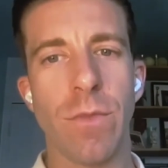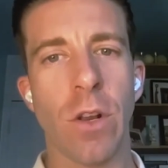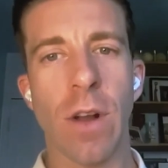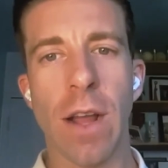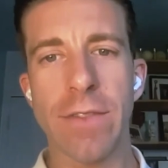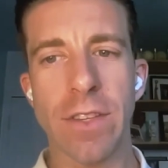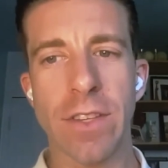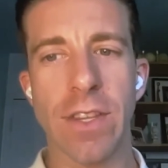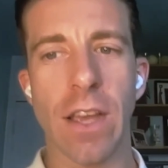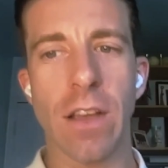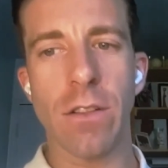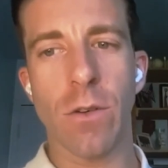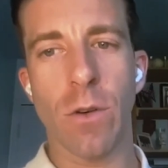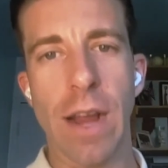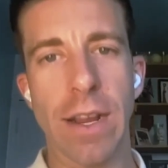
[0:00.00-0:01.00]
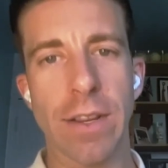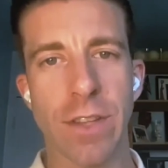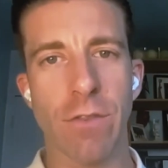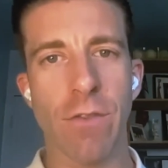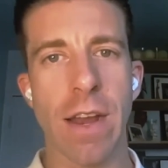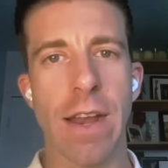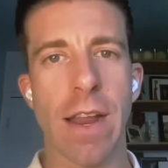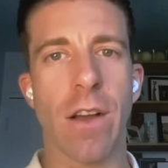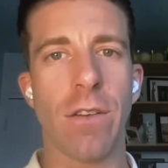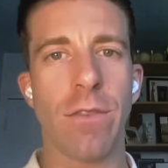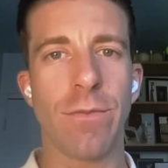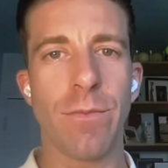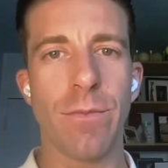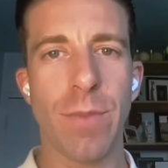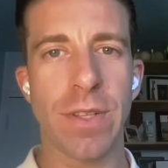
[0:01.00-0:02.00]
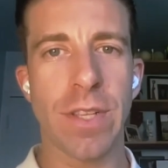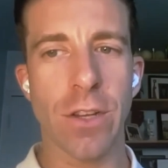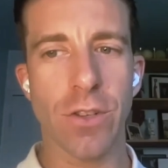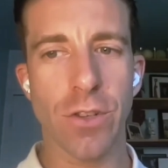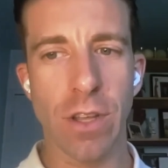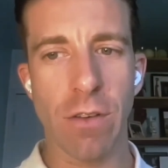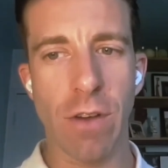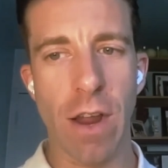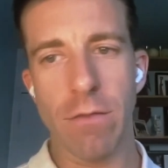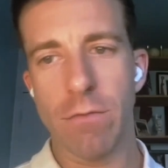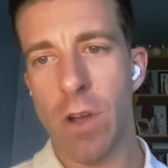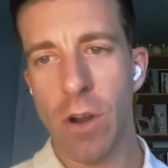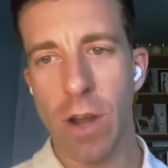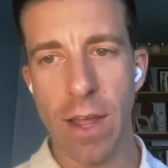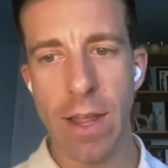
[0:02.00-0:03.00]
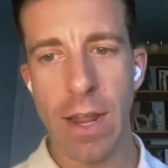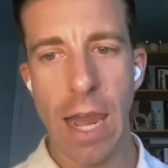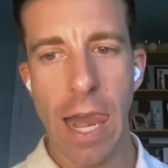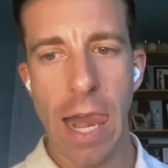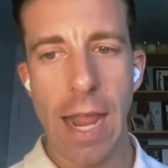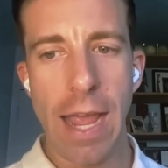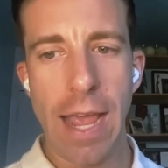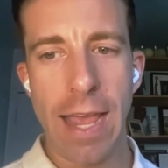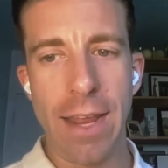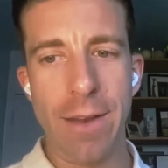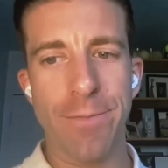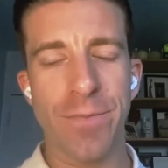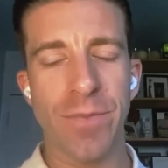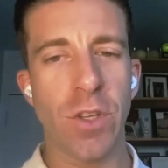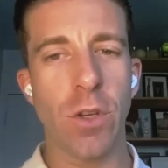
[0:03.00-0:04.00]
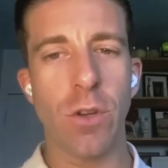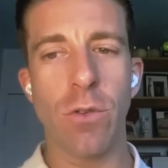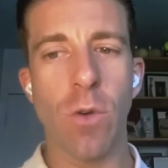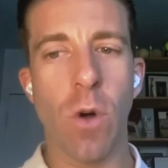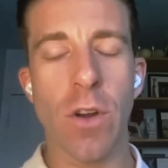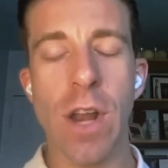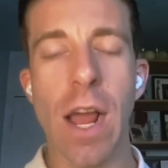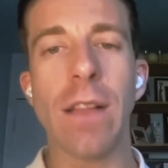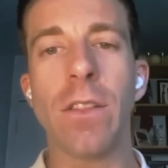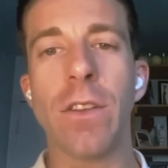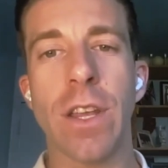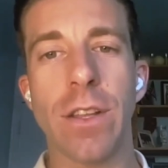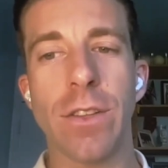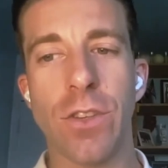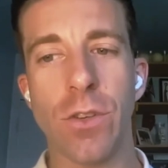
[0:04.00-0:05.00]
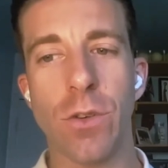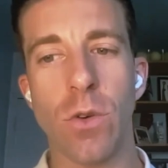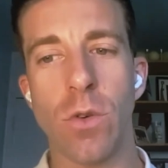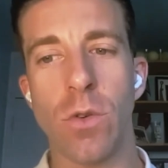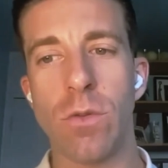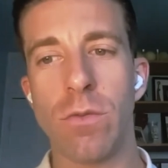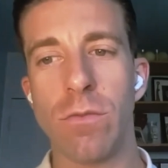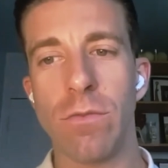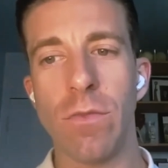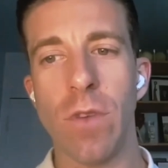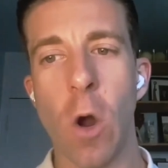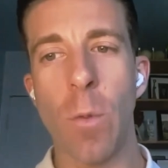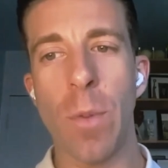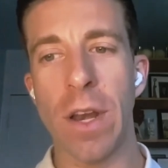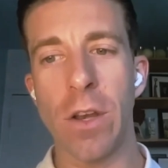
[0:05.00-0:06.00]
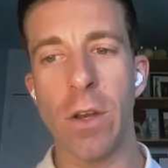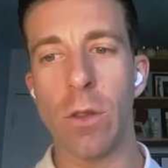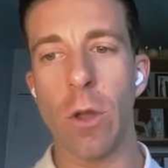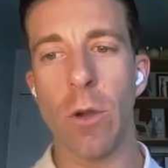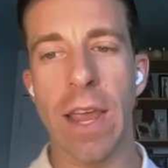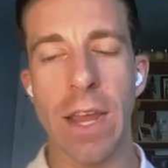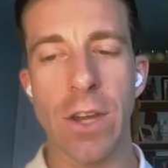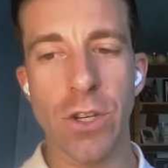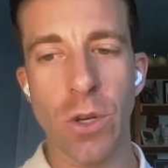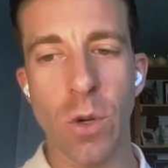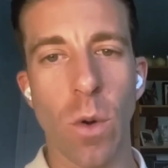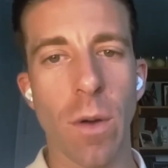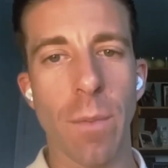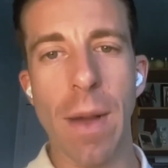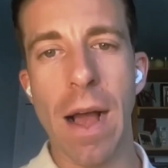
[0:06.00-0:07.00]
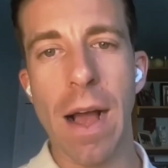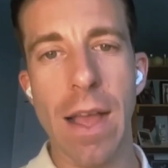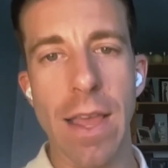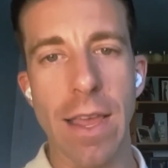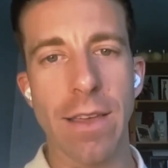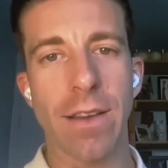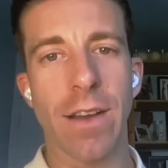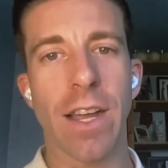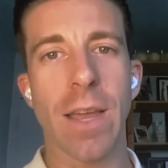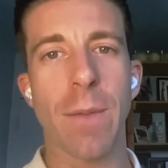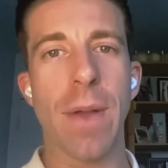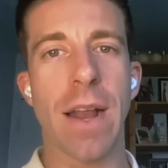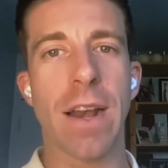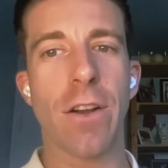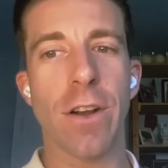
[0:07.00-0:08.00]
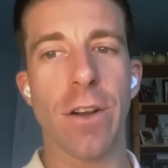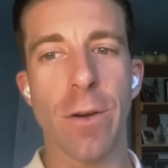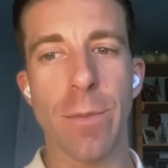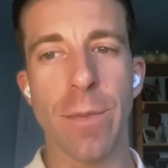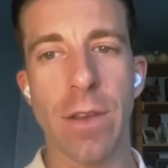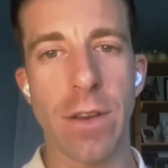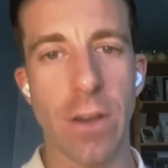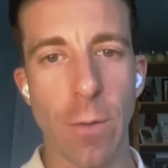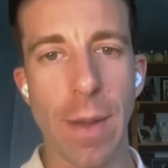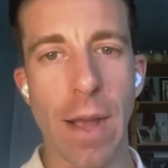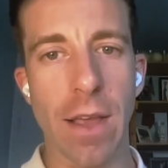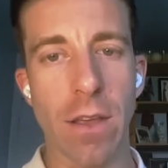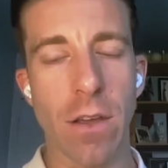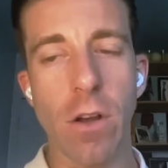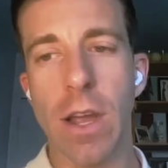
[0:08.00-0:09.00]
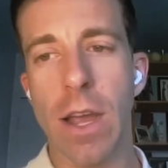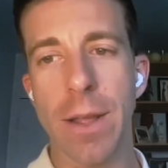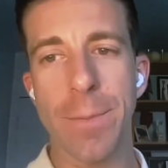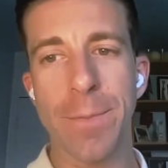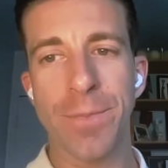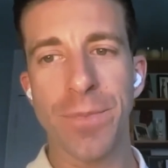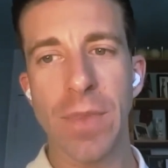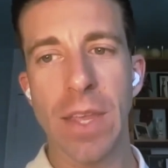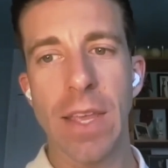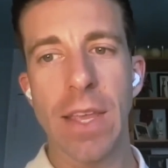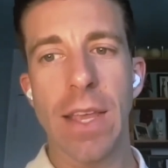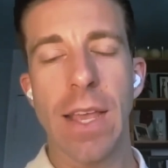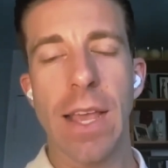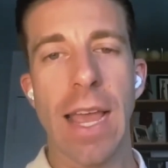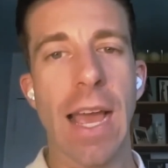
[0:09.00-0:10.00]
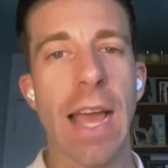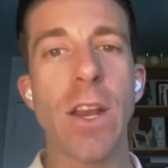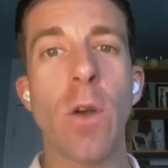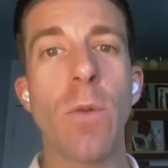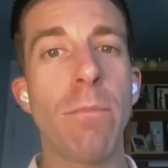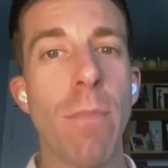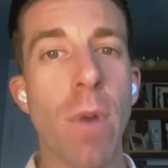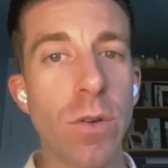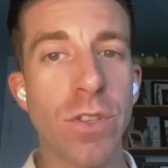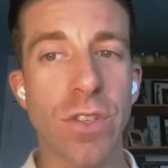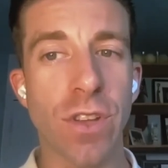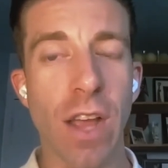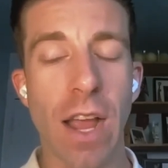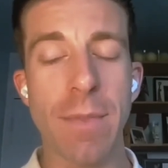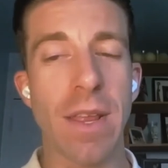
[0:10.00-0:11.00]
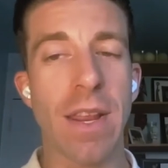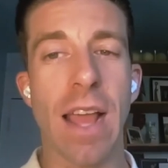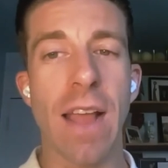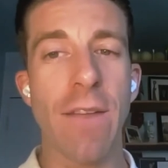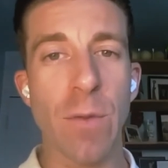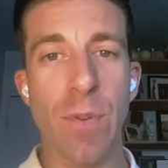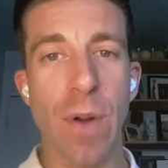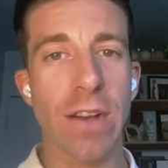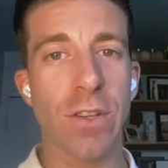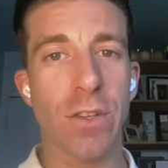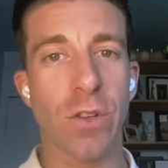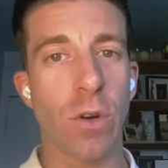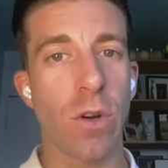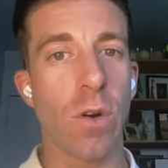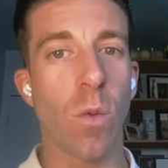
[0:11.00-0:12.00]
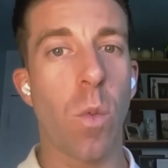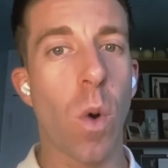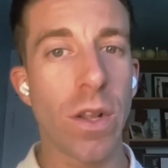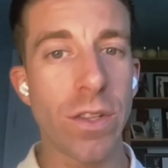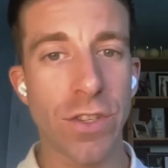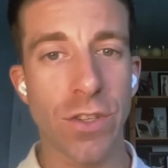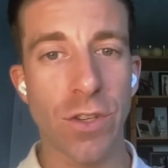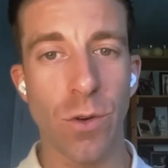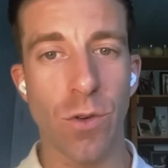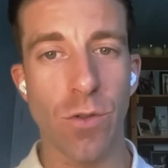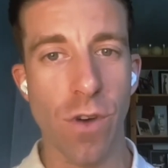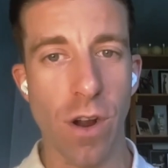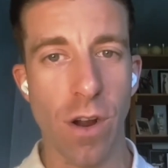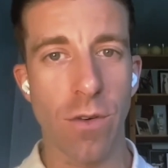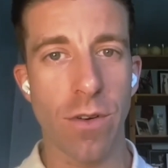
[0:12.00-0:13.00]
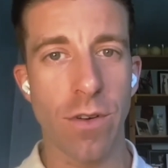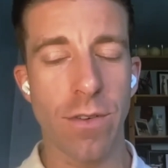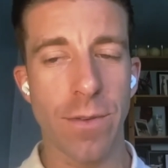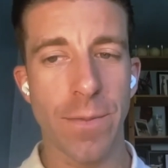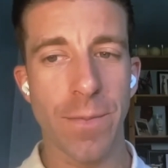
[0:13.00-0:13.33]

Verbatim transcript: you don't have to sell or exit right now, potentially, right? Okay. And you are not looking to open a new location or buy a competitor nearby. Okay. And I know most, I mean, every practice owner wants to grow,